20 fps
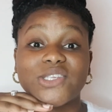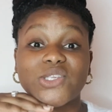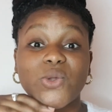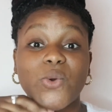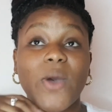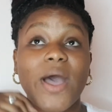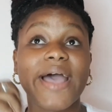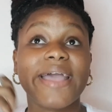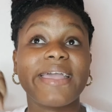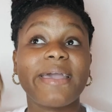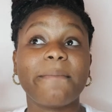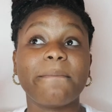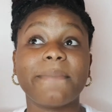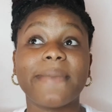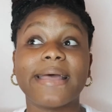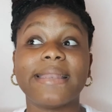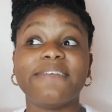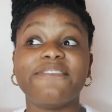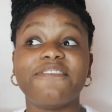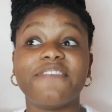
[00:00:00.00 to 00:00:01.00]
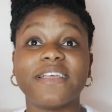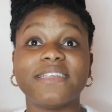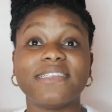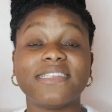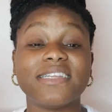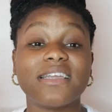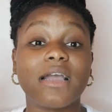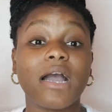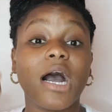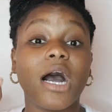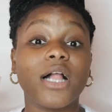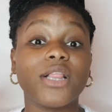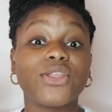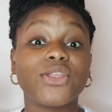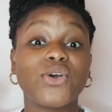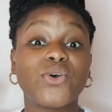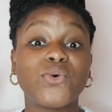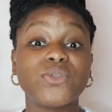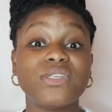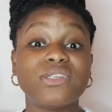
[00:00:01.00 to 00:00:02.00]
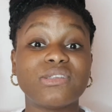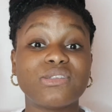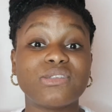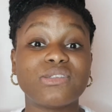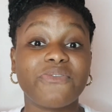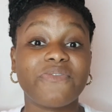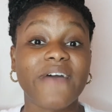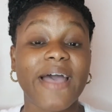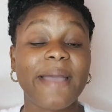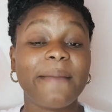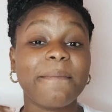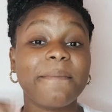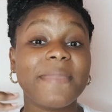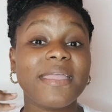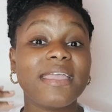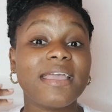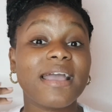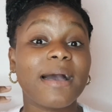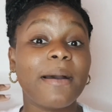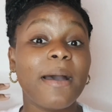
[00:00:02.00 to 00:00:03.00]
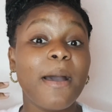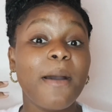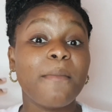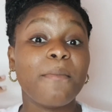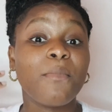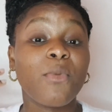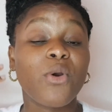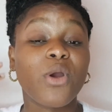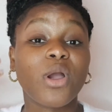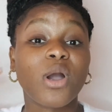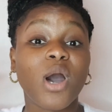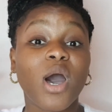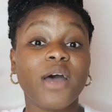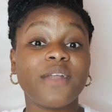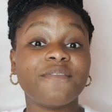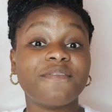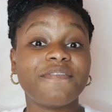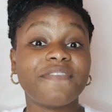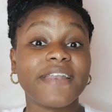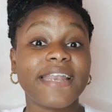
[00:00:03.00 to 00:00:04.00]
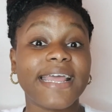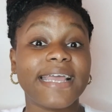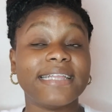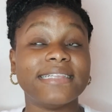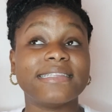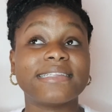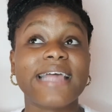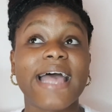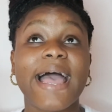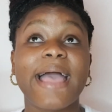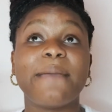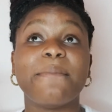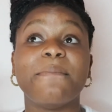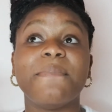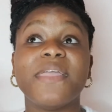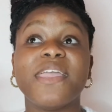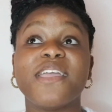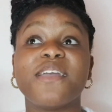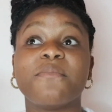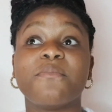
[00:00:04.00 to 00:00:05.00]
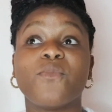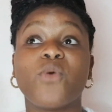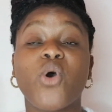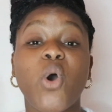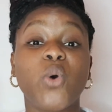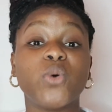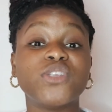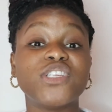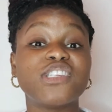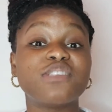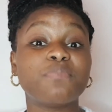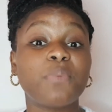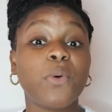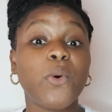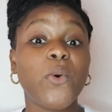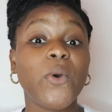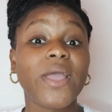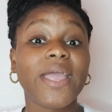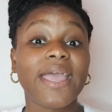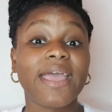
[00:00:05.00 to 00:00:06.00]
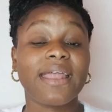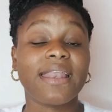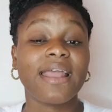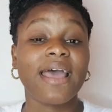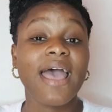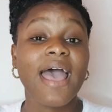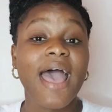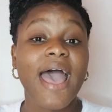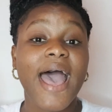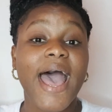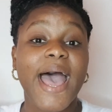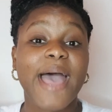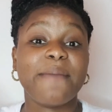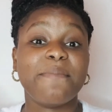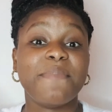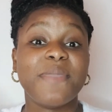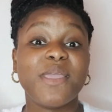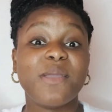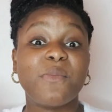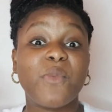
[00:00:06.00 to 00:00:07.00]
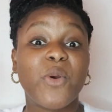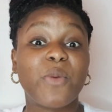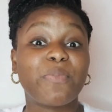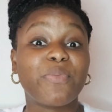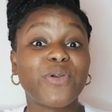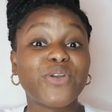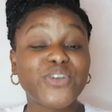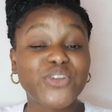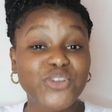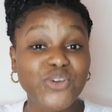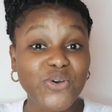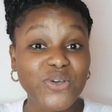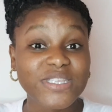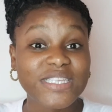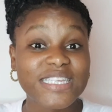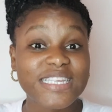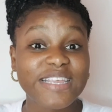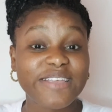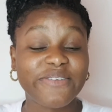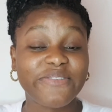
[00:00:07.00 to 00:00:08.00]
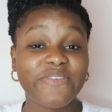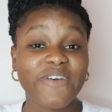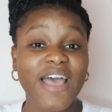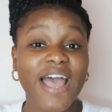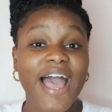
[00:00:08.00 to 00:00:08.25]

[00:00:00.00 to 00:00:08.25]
So I am manifesting all the good stuff. I'm being more confident. I'm being more outspoken. I'm being more productive.